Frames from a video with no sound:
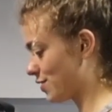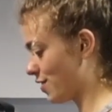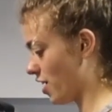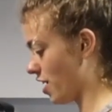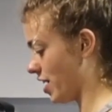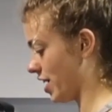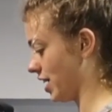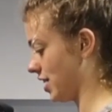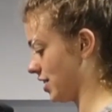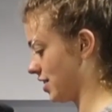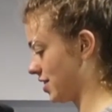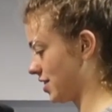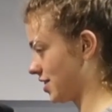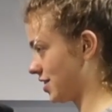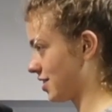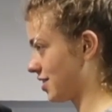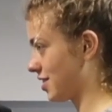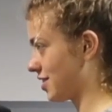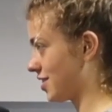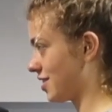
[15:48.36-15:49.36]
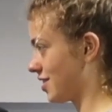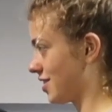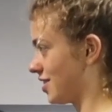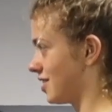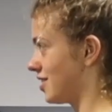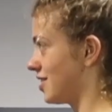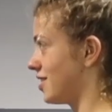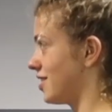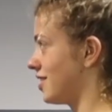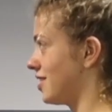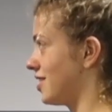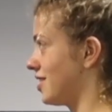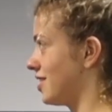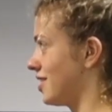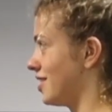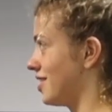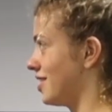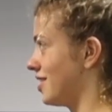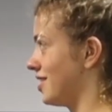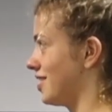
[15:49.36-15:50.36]
knees down, butt out. Maybe it's not
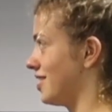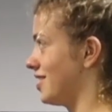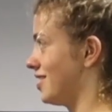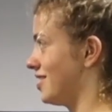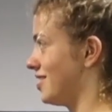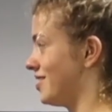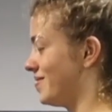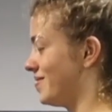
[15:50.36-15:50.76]
heavy enough.